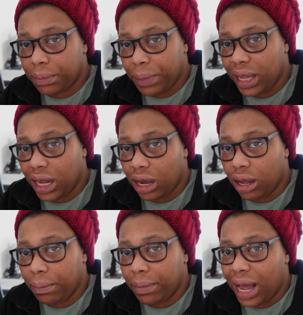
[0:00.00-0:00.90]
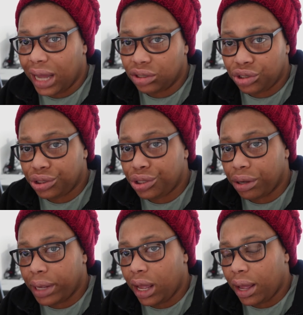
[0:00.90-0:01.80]
pick it up and just do
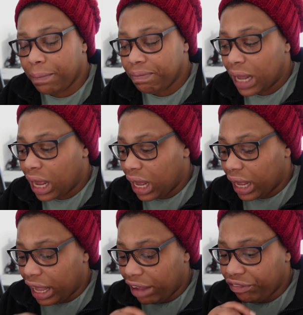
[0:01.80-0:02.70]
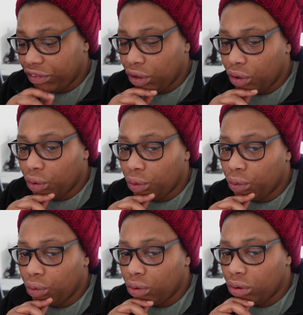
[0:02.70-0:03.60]
it. If
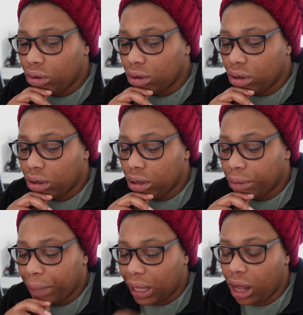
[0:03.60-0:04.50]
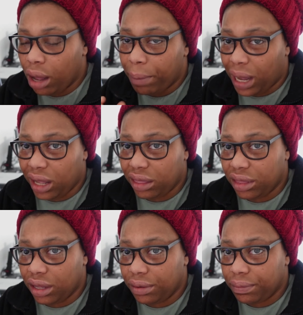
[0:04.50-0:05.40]
you pick up
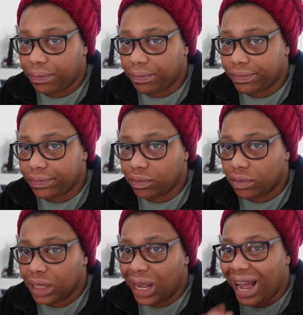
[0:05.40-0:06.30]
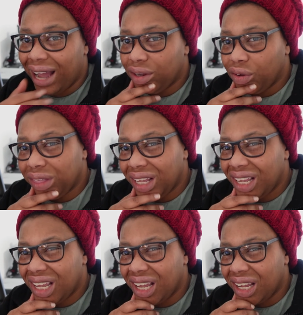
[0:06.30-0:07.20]
Python and you're
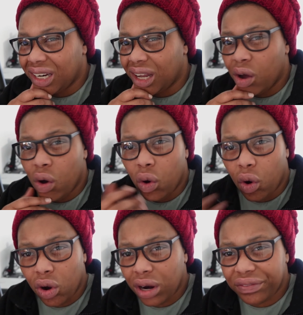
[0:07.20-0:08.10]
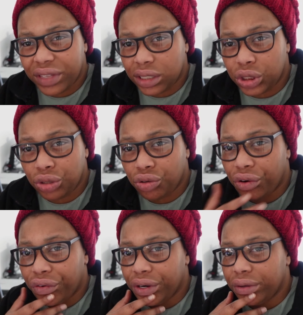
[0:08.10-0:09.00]
thinking all of the
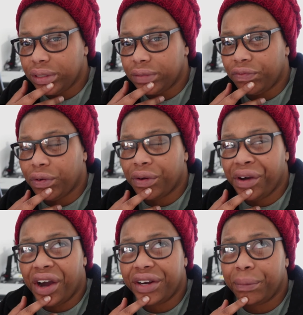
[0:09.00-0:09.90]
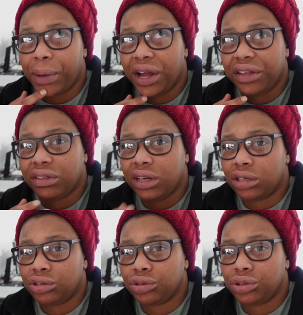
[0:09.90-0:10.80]
tutorials regarding Python are
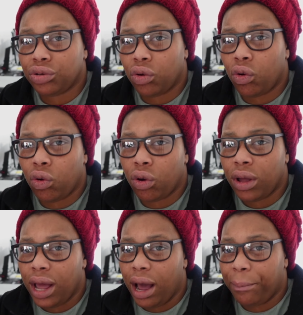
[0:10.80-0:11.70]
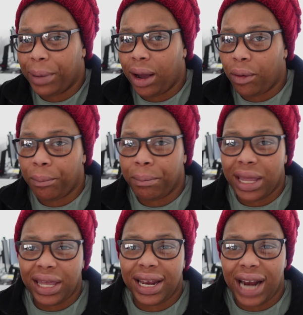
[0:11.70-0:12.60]
just all about
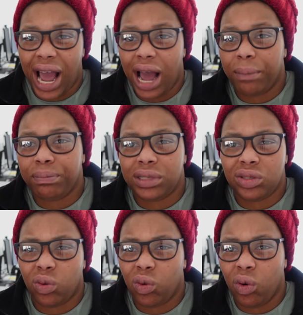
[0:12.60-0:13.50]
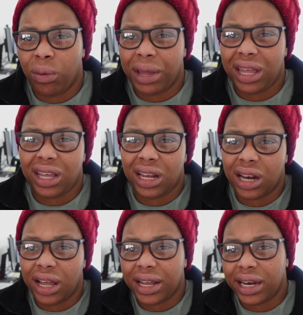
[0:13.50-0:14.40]
making apps or
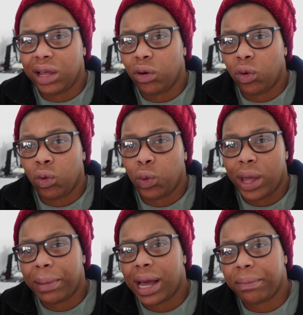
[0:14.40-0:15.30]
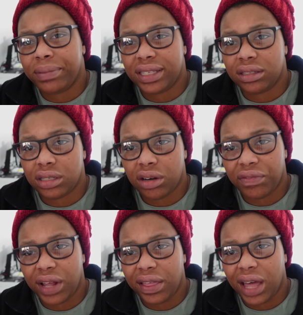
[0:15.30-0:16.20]
like little web apps, stuff
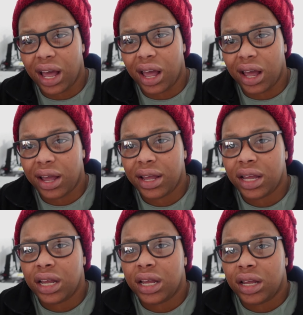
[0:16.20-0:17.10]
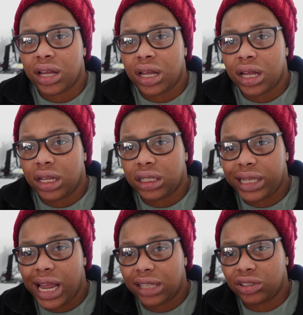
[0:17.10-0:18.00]
like that.
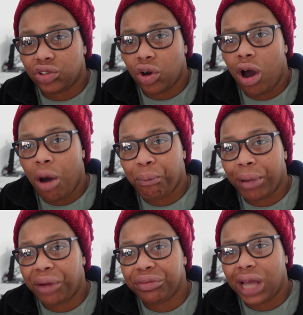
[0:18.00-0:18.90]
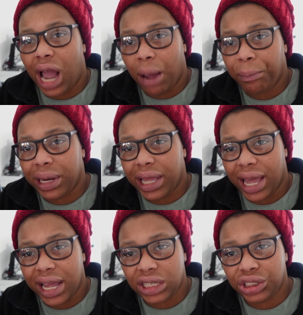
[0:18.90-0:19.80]
It's not about the
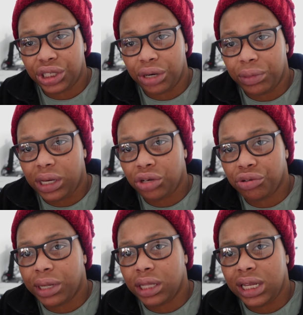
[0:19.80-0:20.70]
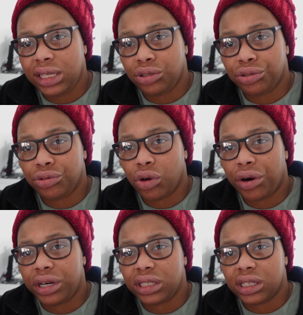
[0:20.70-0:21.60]
application. When you're doing these
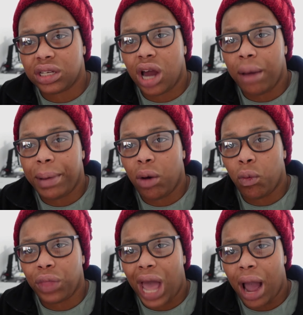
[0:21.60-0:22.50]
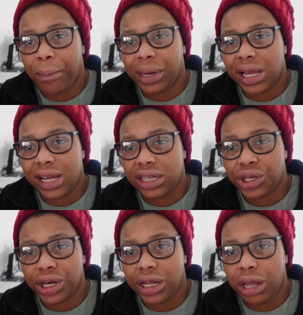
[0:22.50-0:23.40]
tutorials, it's not about
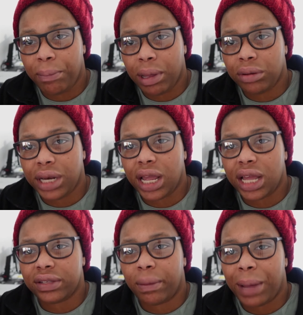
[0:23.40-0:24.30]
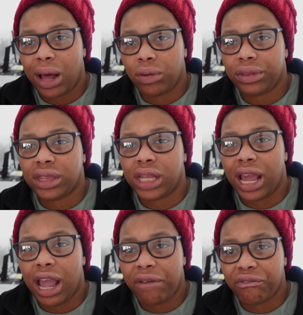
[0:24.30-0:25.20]
application you're building, it's about the
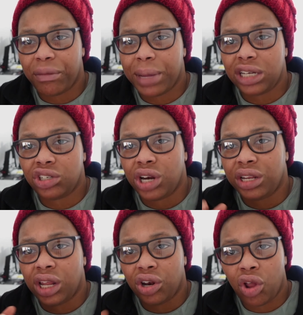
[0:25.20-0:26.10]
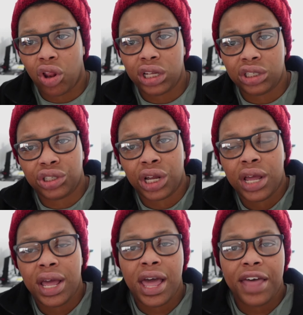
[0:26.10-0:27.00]
information and knowledge
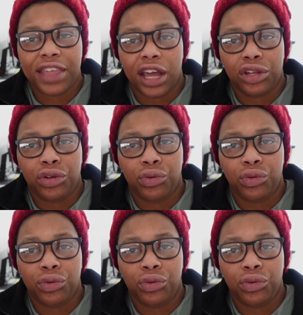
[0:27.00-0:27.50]
that you